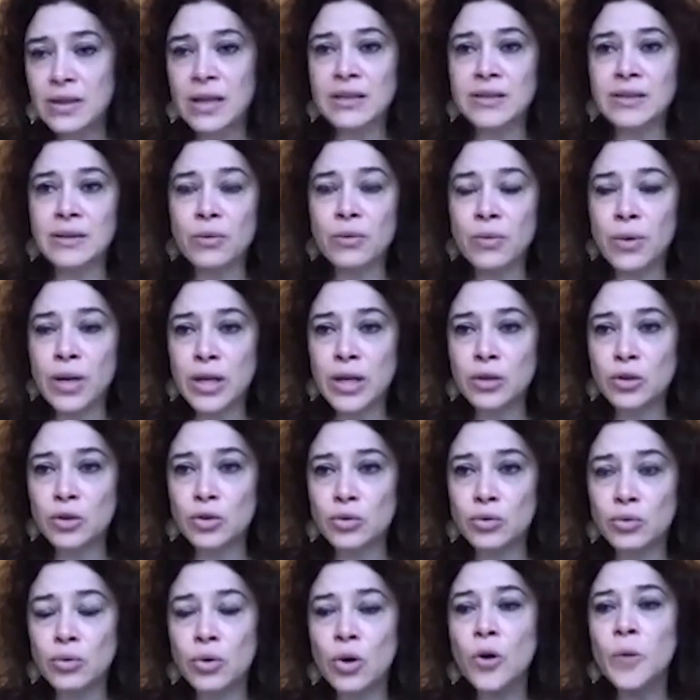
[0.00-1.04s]
as a way
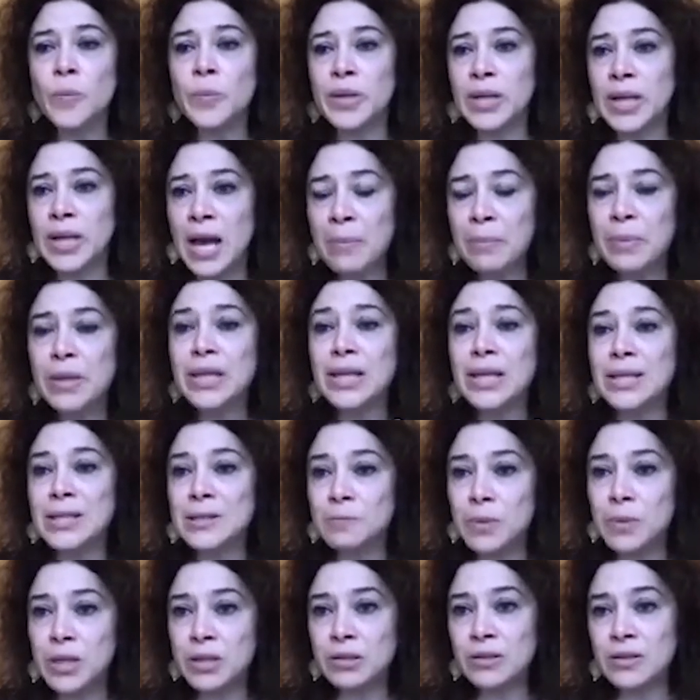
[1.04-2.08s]
to open up and
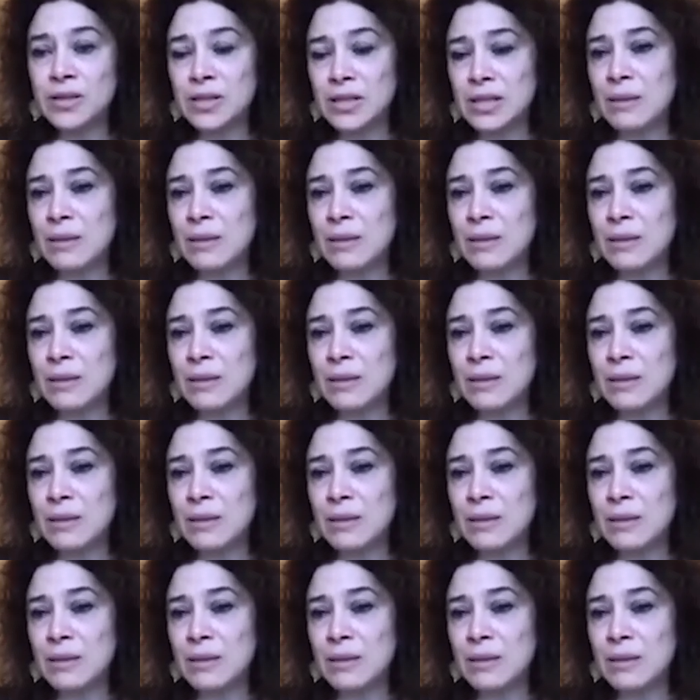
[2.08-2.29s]
experience